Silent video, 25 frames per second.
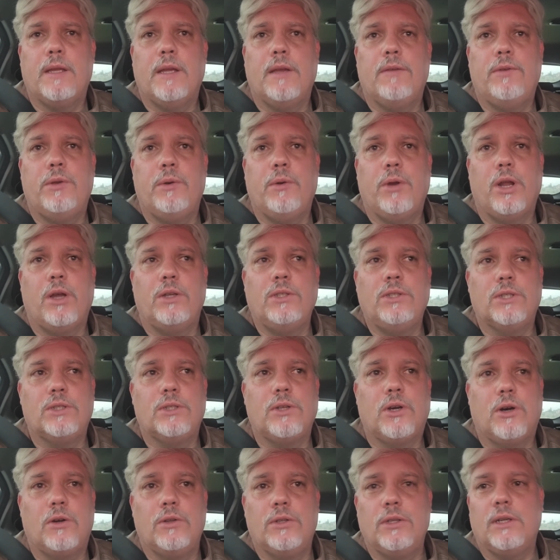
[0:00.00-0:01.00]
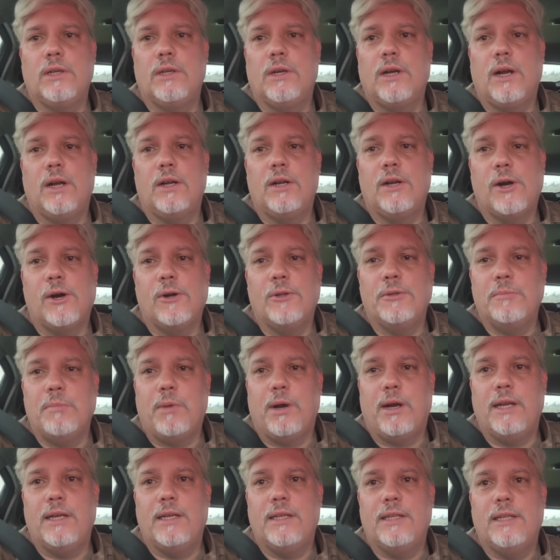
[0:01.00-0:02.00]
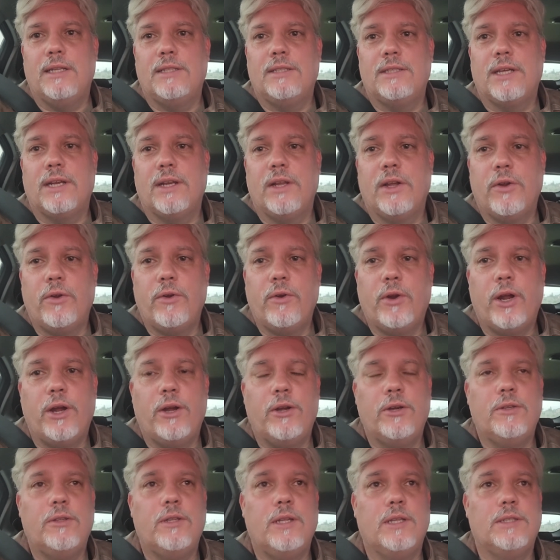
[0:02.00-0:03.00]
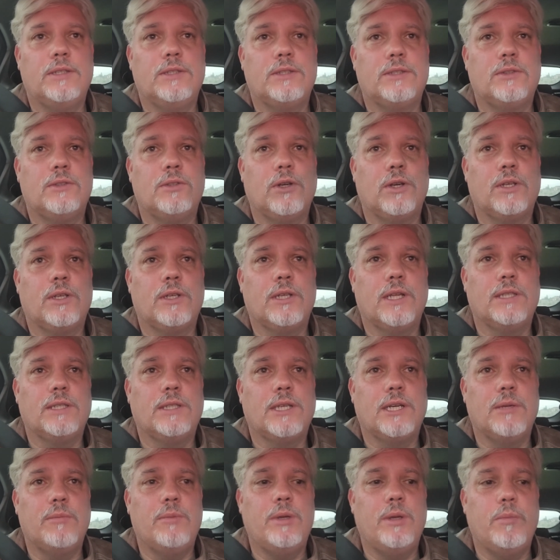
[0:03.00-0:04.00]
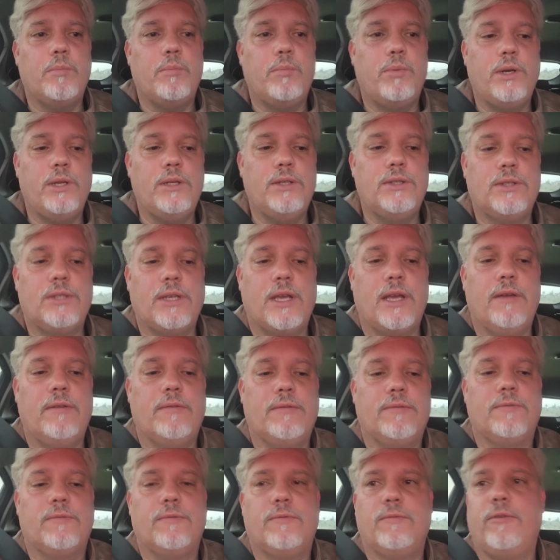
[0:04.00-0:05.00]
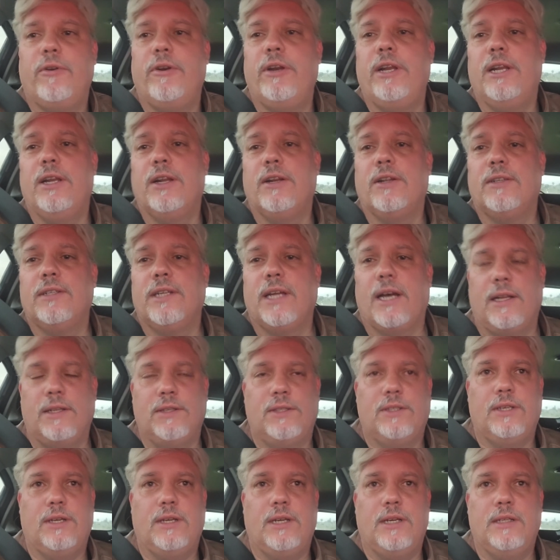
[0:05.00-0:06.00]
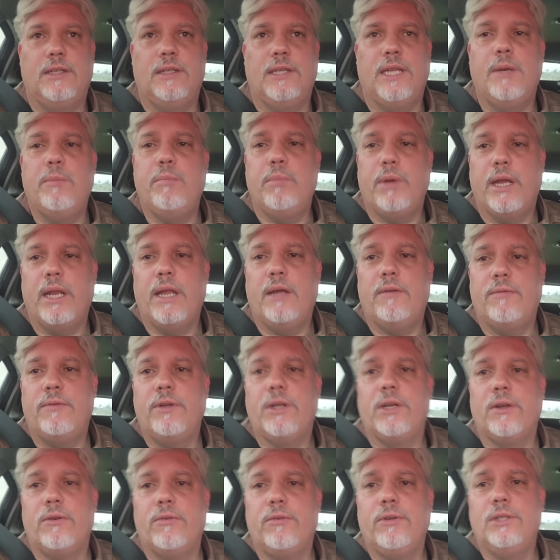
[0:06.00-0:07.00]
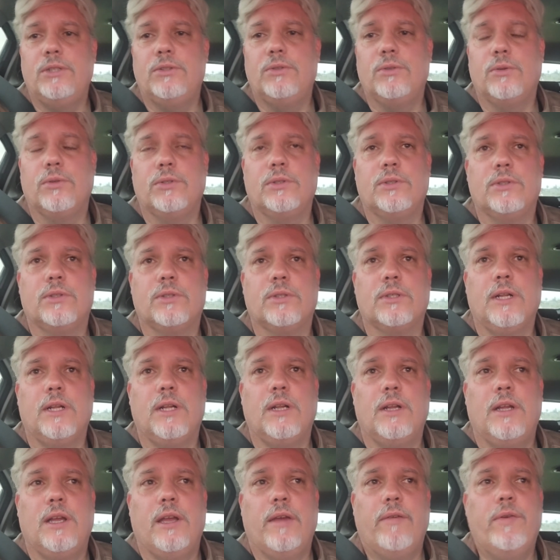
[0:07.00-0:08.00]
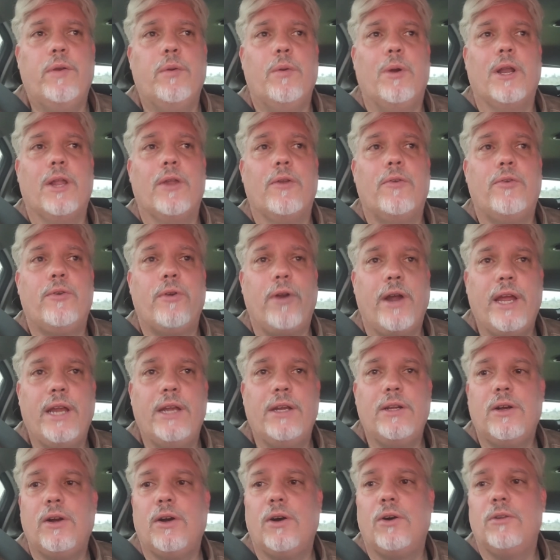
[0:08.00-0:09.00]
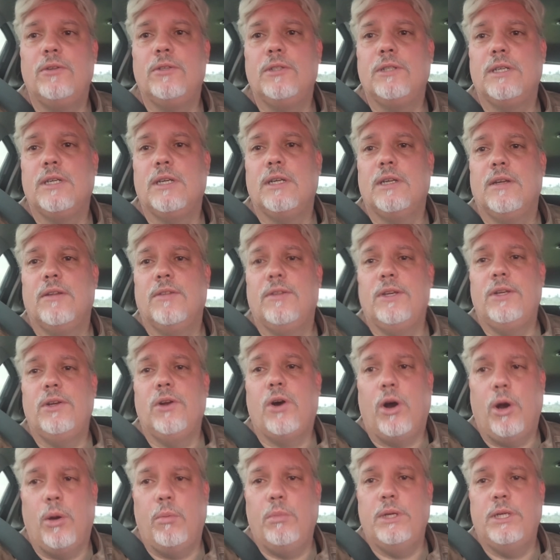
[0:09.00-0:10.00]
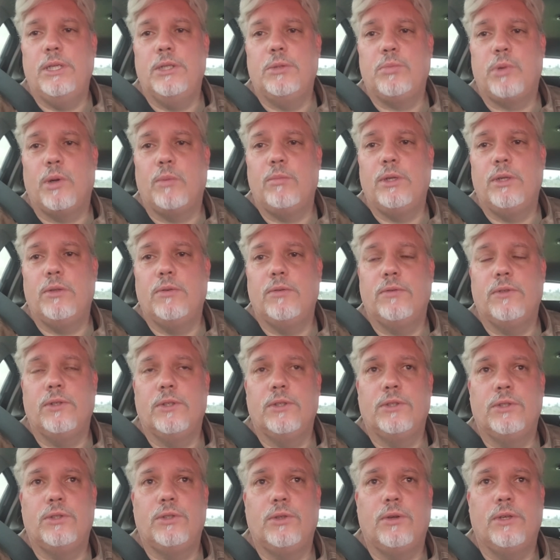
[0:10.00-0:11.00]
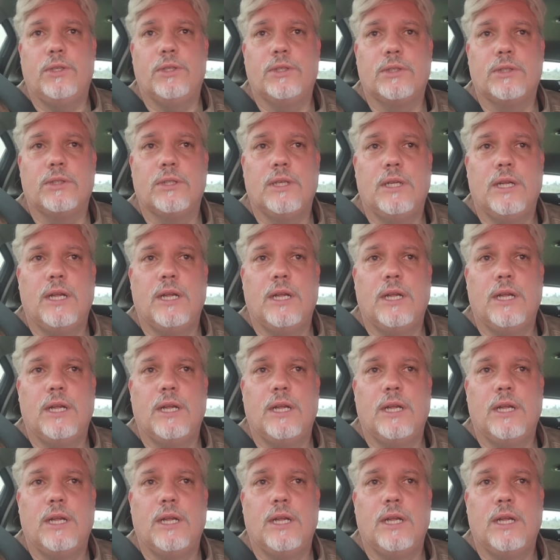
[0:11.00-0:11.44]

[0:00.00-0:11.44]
if you want to just hold a gold miner that's going to grow, that's going to be pretty safe, very little downside, then Pan African Resources. If you want to trade gold, then Harmony is probably the first choice.